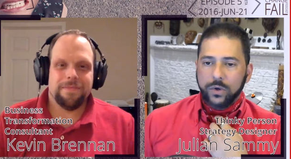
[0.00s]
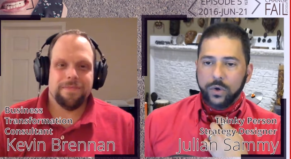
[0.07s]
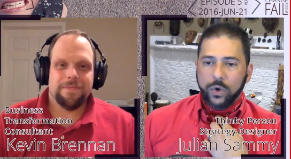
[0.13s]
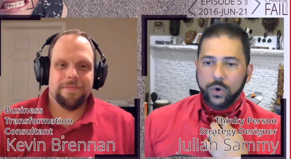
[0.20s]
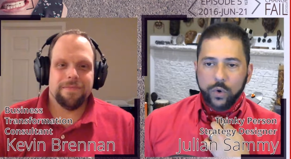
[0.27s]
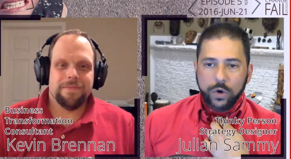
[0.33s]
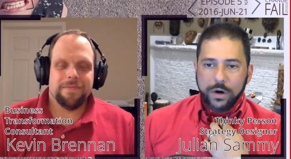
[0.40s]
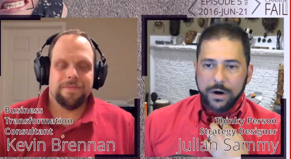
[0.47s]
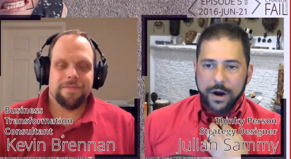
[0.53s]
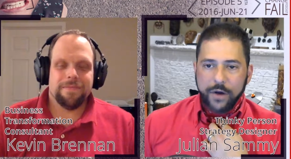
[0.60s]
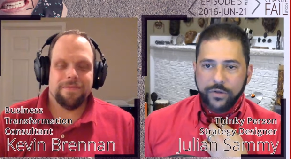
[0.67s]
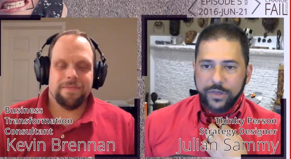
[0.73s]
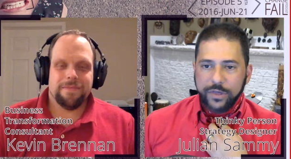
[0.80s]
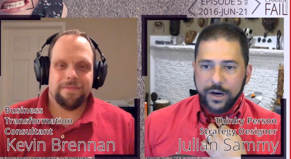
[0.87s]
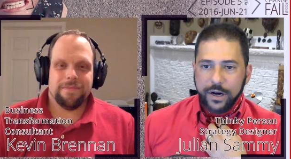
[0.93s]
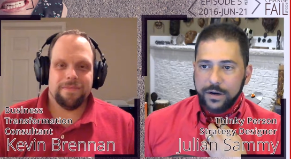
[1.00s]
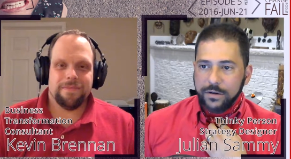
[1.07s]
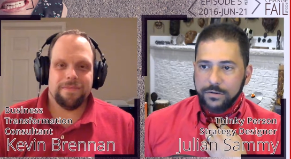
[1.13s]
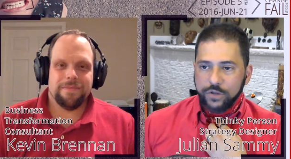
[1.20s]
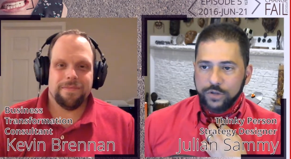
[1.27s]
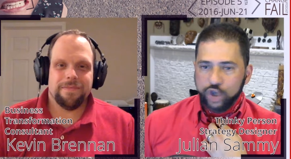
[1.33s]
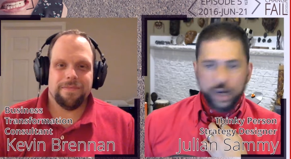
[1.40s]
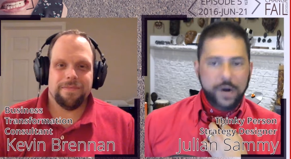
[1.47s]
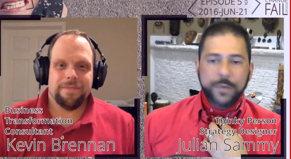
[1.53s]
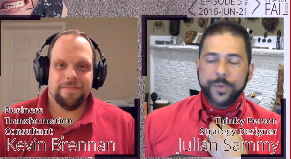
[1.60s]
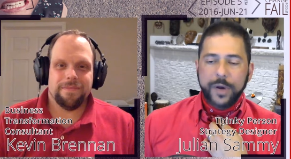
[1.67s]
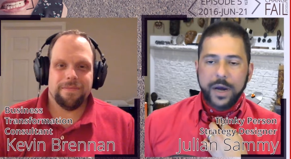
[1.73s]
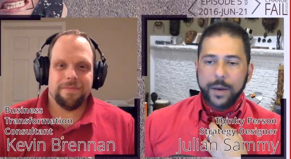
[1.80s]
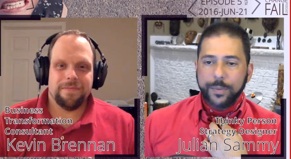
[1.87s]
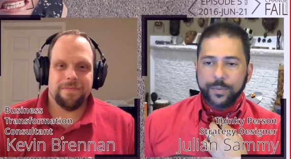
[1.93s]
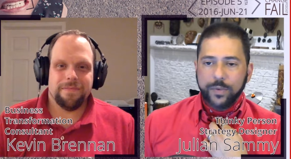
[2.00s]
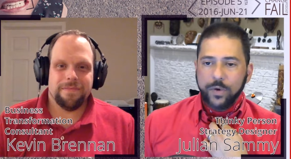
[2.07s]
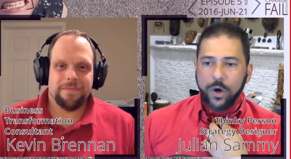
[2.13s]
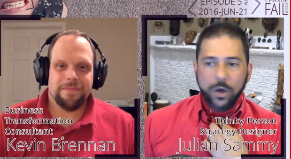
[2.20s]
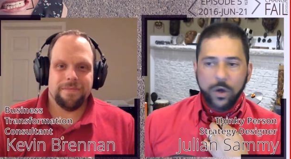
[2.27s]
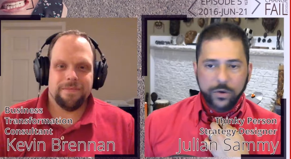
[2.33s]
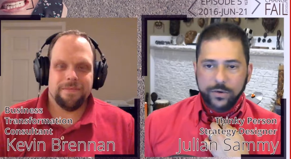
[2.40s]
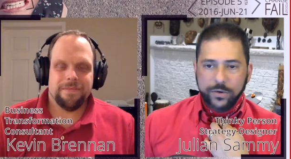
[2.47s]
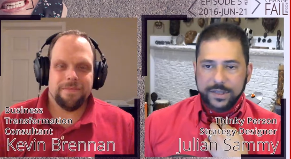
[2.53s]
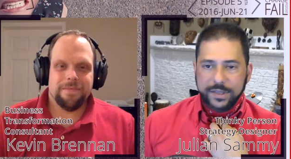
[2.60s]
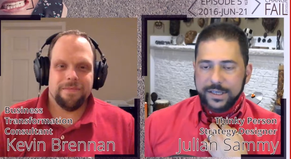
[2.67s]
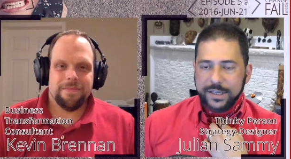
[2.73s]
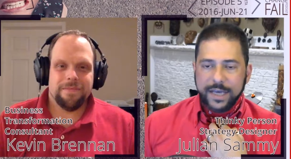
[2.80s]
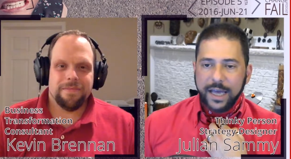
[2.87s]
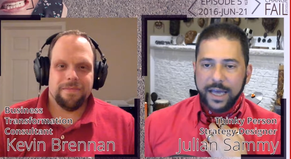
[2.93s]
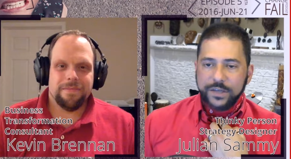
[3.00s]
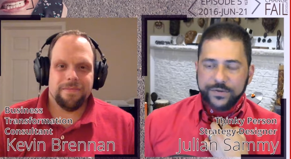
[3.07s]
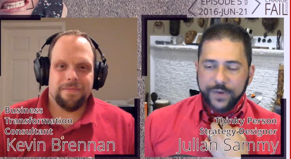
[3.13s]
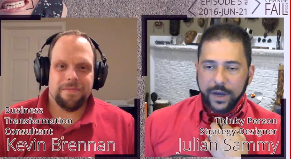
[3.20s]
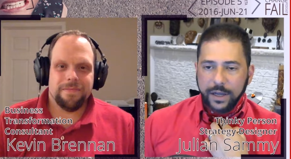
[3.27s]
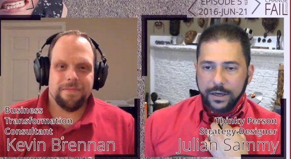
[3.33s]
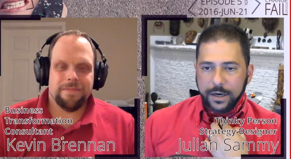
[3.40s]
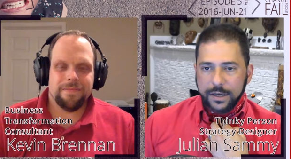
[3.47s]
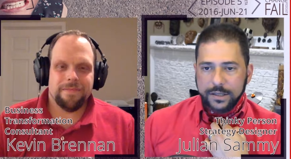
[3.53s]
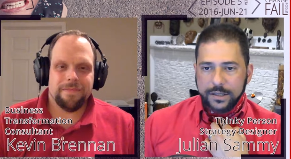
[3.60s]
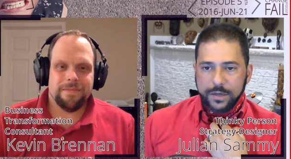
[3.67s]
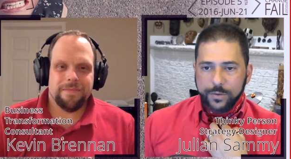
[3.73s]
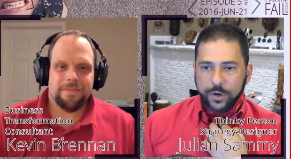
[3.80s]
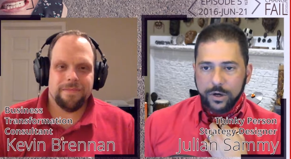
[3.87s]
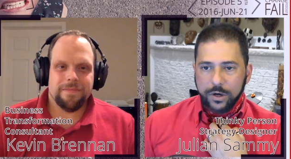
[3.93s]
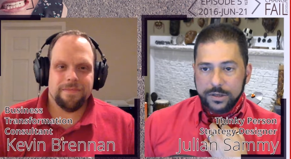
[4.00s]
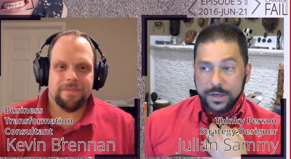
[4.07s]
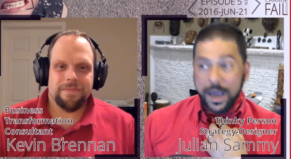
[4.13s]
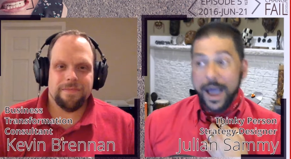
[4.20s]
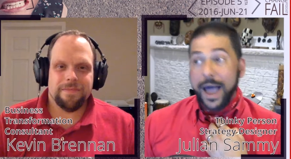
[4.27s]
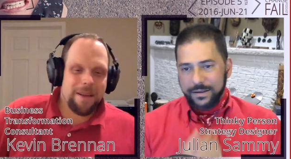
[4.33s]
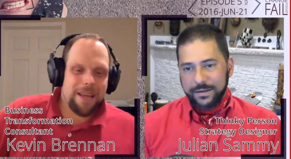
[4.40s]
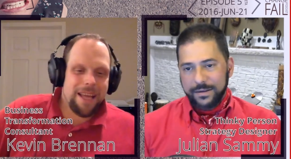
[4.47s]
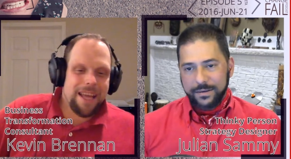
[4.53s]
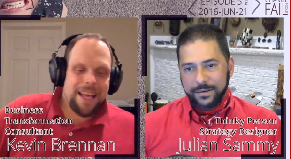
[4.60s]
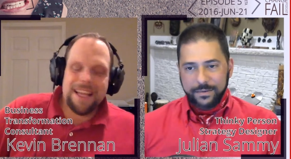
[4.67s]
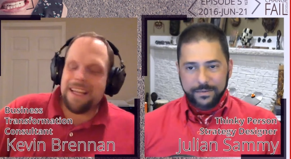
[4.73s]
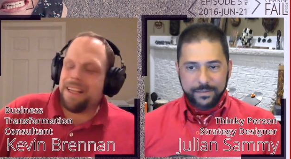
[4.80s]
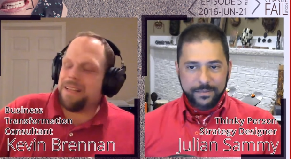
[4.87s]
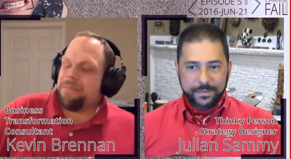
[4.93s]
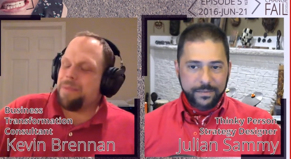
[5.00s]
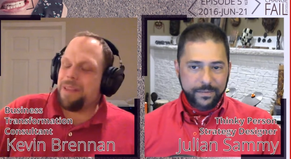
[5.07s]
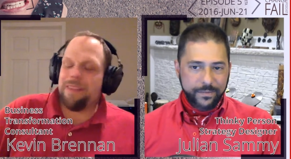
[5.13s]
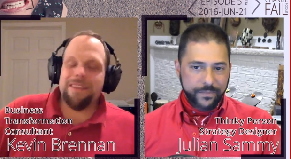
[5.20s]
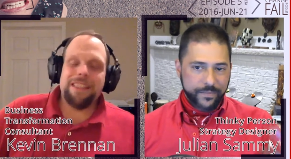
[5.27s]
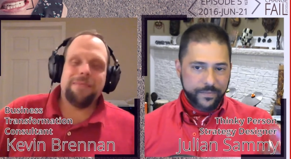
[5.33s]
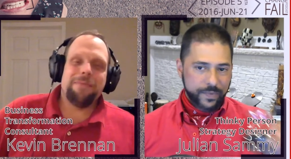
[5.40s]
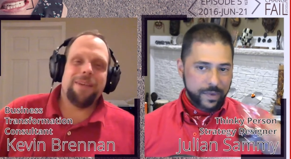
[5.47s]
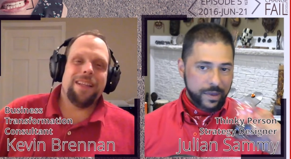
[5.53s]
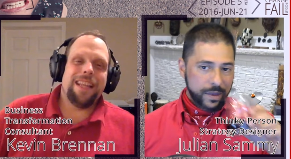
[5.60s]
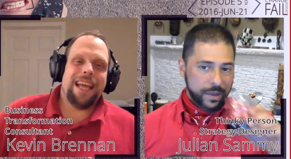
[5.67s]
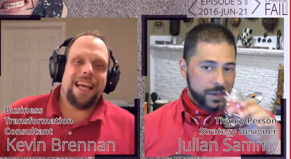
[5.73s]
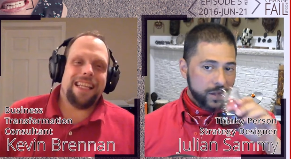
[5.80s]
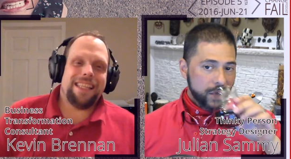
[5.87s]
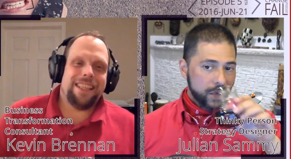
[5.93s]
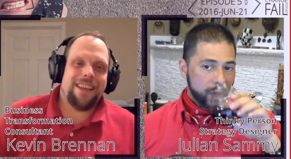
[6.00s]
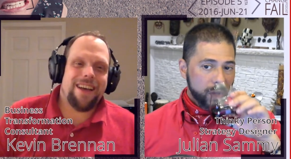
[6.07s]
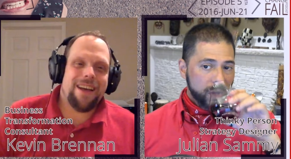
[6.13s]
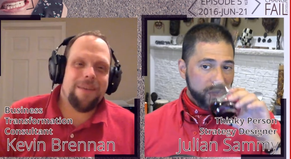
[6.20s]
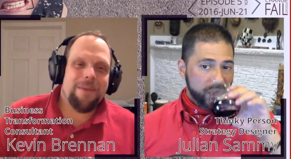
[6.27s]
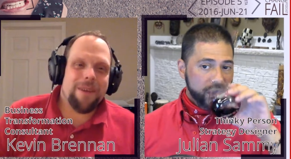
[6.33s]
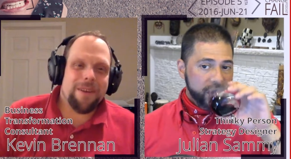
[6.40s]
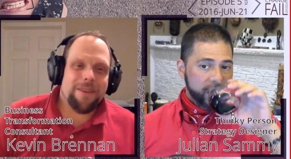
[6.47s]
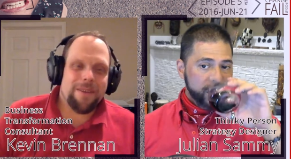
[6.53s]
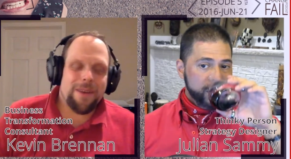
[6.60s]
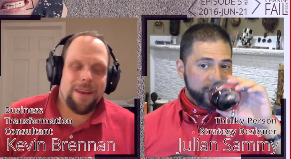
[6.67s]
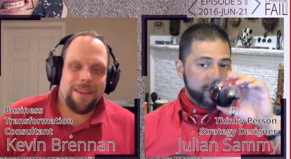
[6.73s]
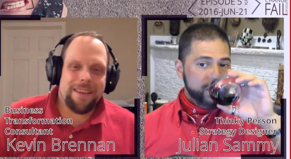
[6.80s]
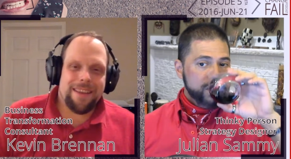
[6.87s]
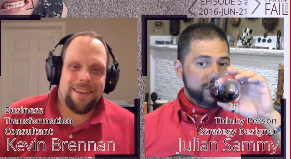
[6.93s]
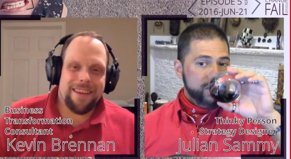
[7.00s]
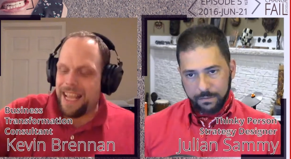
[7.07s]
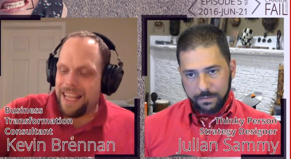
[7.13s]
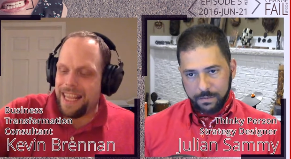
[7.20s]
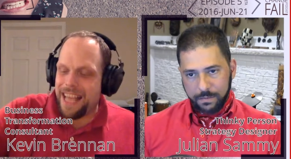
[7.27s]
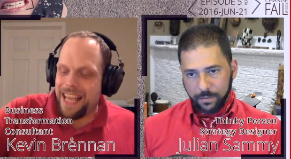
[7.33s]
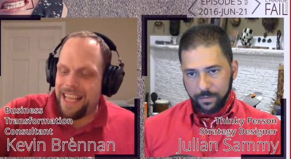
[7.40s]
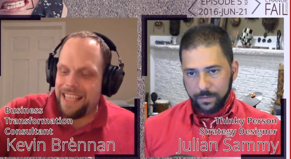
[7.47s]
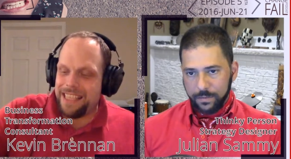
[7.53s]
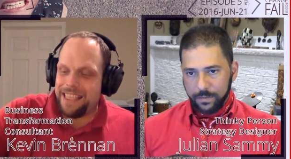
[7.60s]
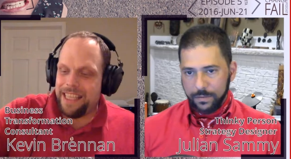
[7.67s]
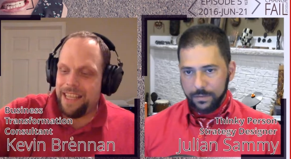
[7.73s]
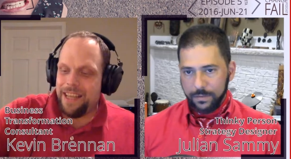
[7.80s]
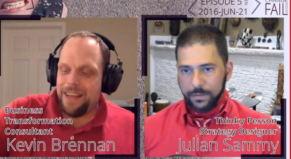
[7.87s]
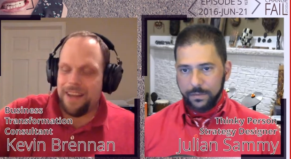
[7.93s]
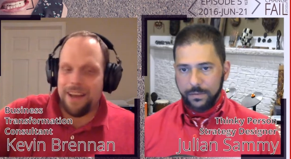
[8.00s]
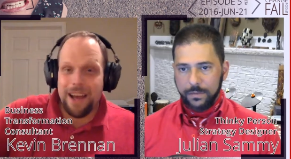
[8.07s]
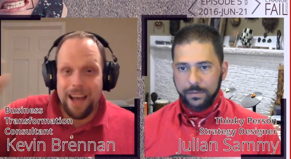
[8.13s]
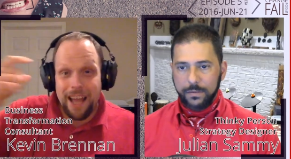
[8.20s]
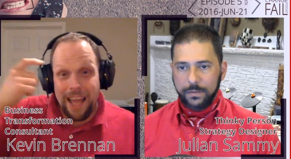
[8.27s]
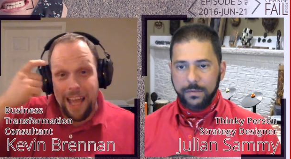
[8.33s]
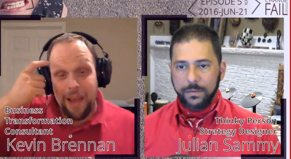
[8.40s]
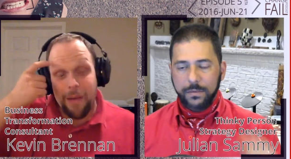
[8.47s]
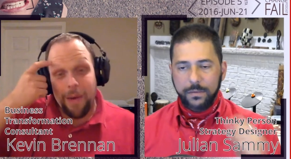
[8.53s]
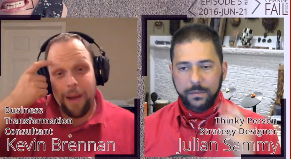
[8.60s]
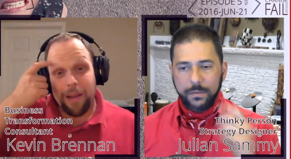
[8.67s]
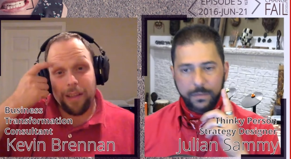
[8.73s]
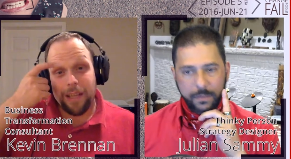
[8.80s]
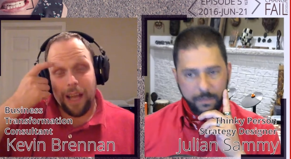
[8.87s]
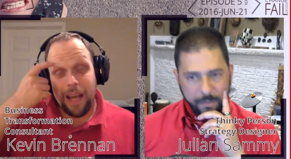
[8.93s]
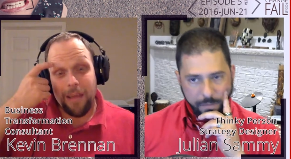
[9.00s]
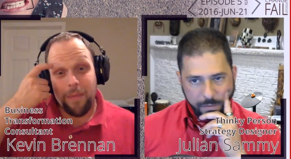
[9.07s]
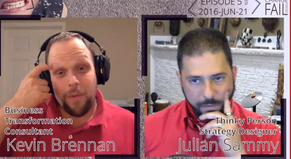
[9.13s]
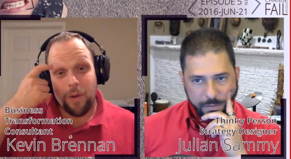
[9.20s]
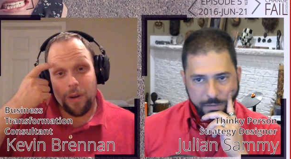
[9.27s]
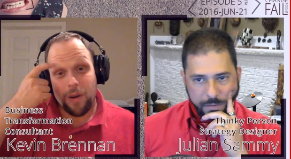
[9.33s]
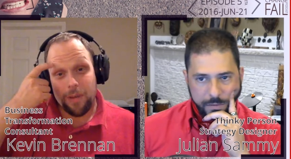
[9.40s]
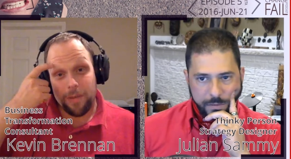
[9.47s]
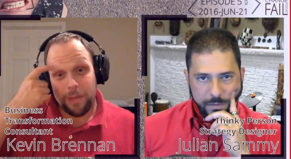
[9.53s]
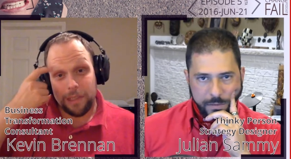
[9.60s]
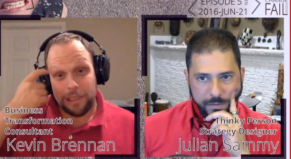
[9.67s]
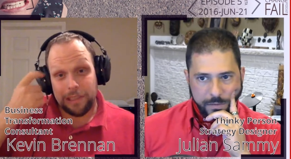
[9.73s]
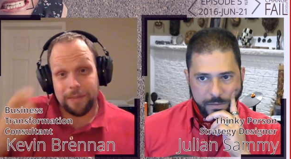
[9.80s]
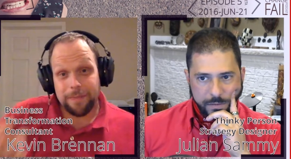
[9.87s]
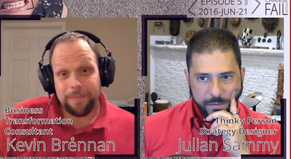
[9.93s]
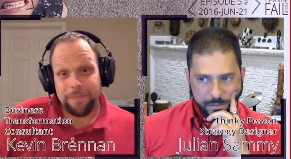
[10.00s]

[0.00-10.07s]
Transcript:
Speaker 1: who are out there chomping up all those dissatisfied customers.
Speaker 2: There is one last thought I want to throw out there, and that is the AOL Time Warner merger.